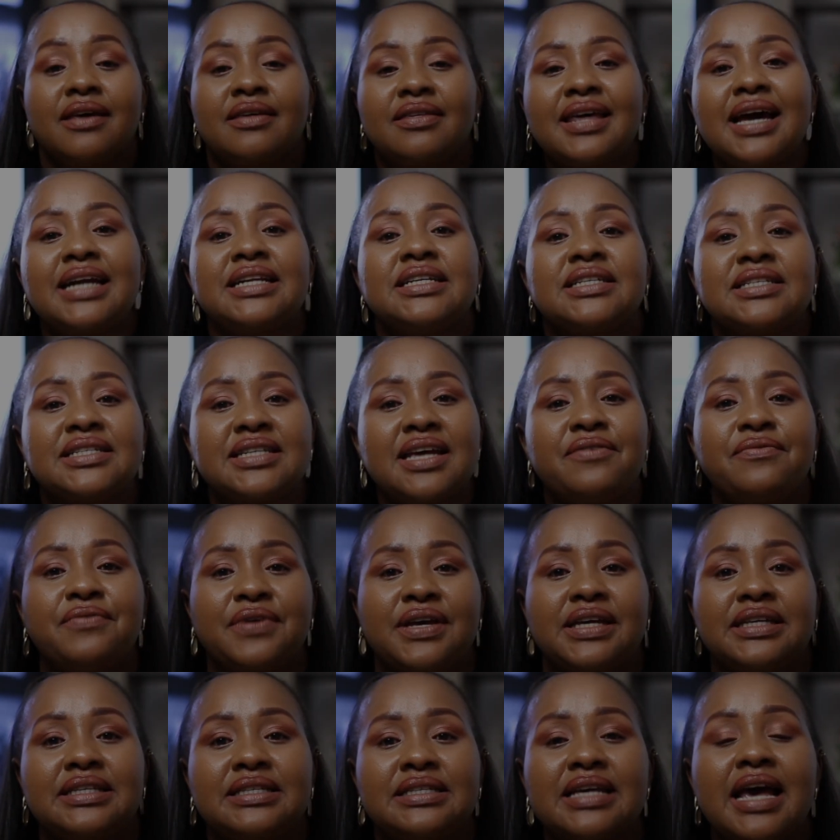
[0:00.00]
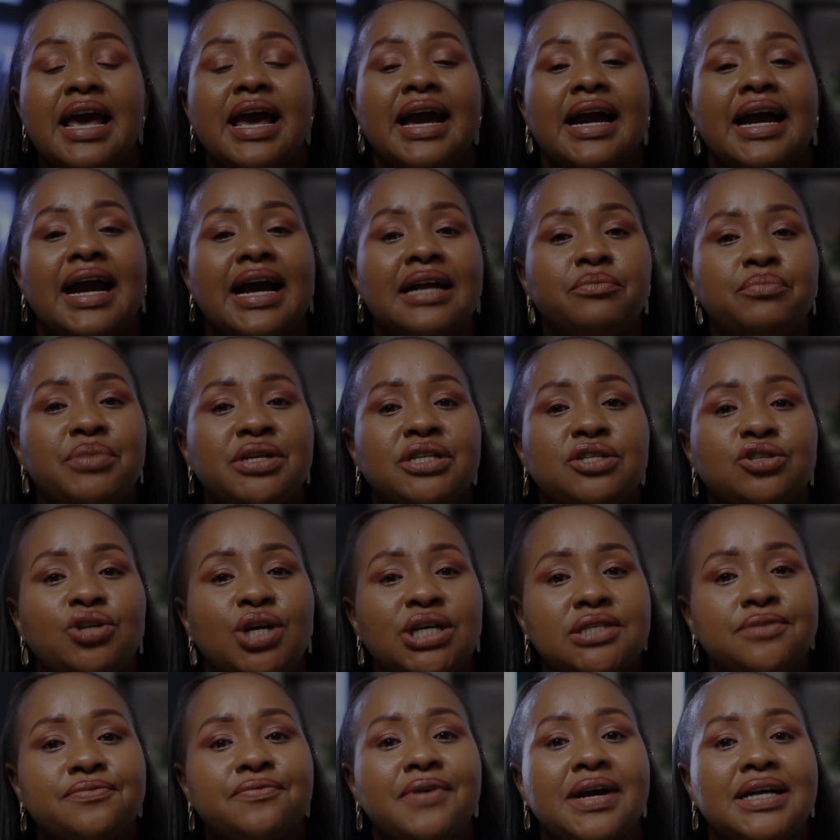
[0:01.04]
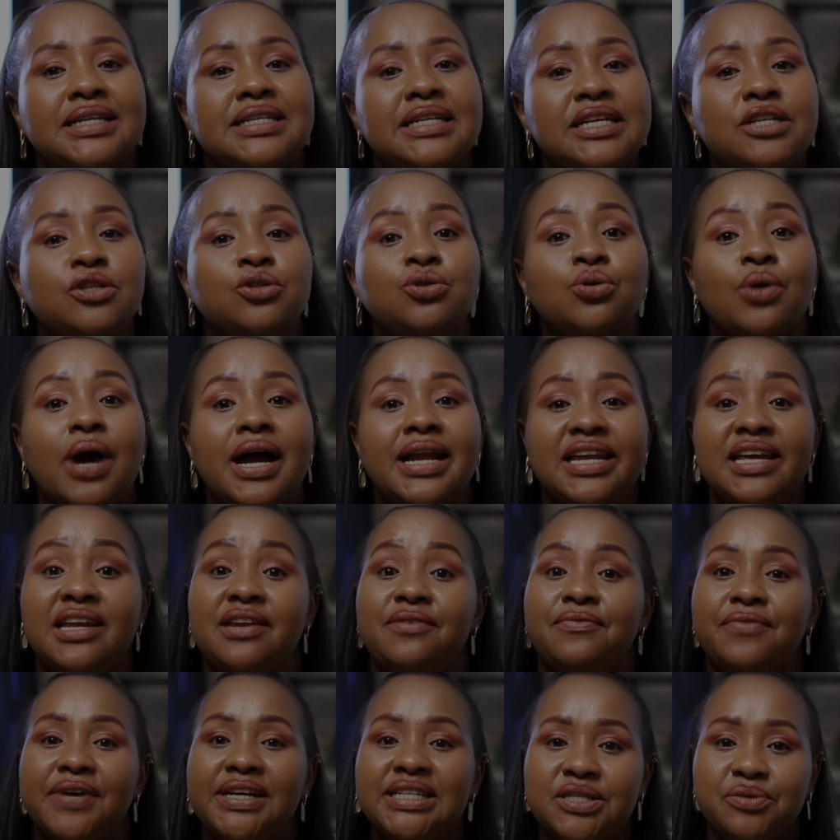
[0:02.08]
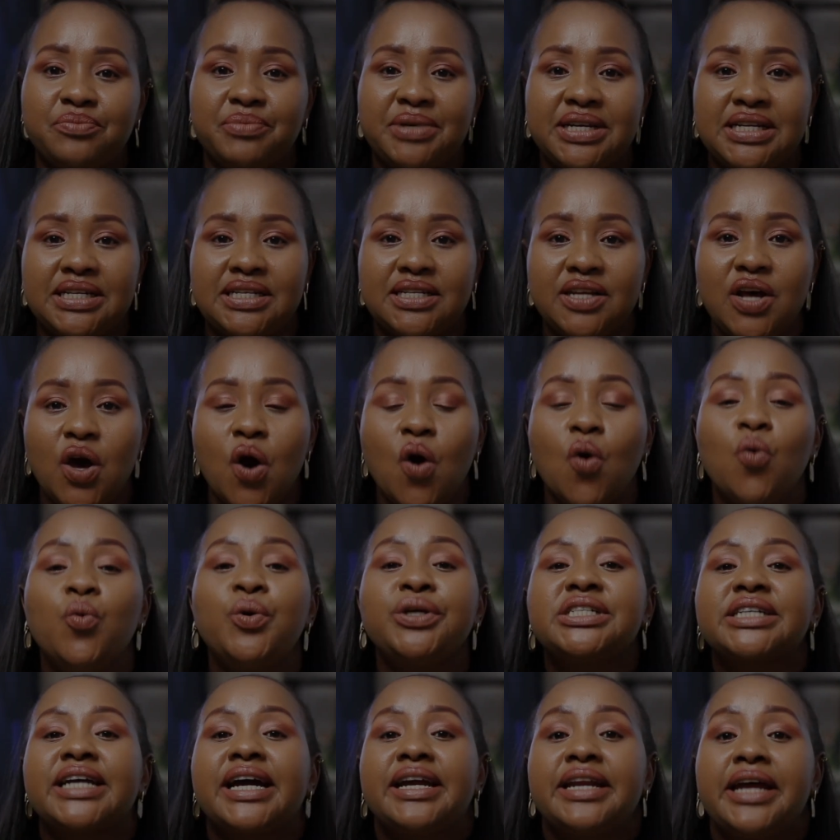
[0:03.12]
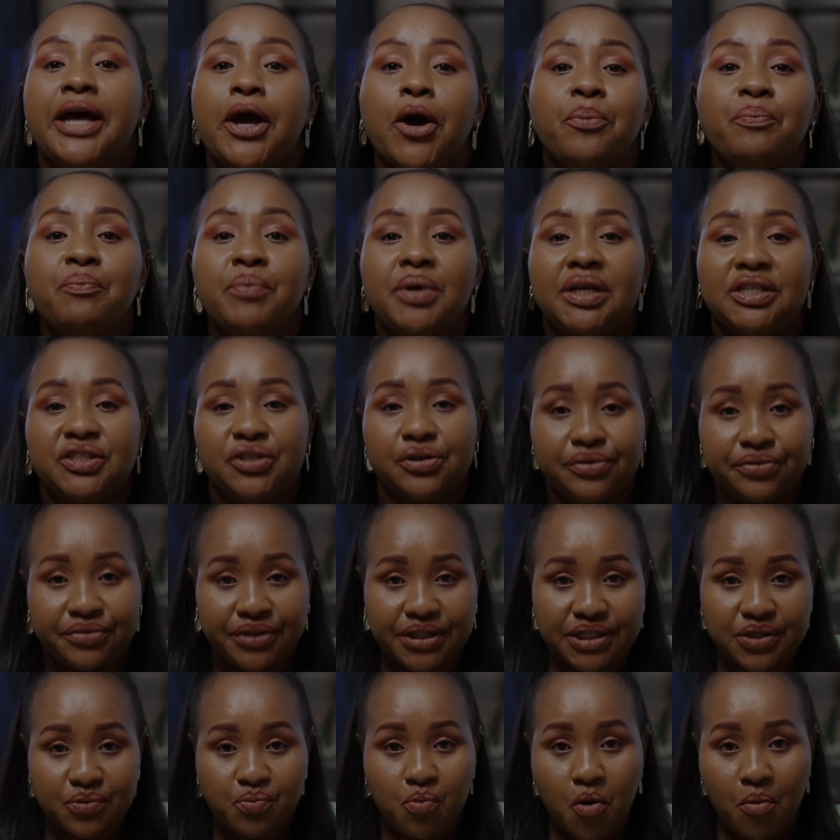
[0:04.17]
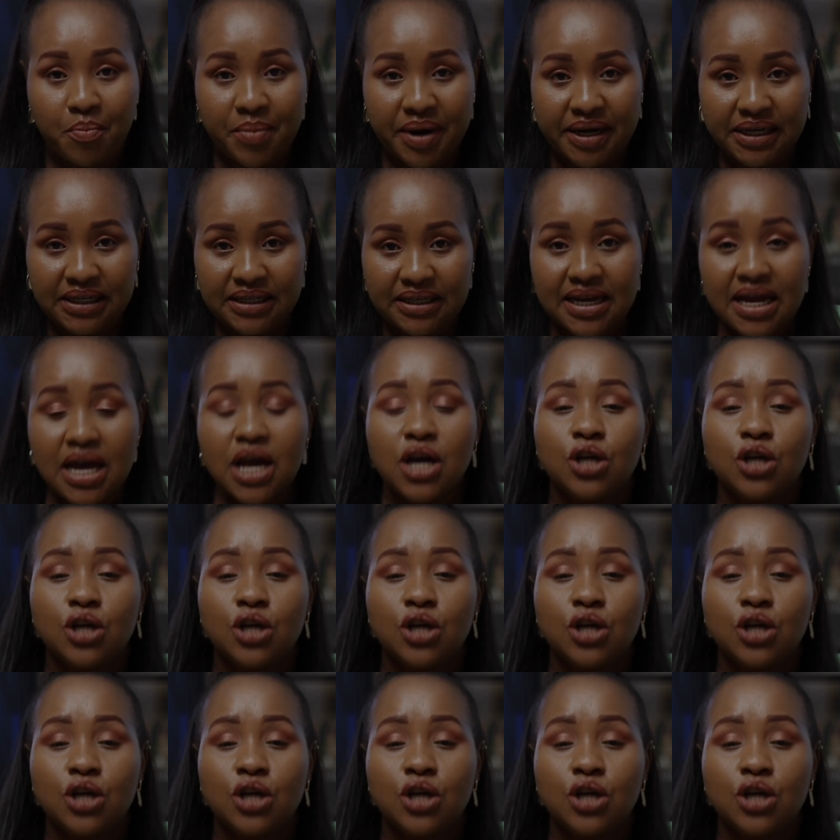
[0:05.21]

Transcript: That savings can be transferred into an investment which can help me generate more money.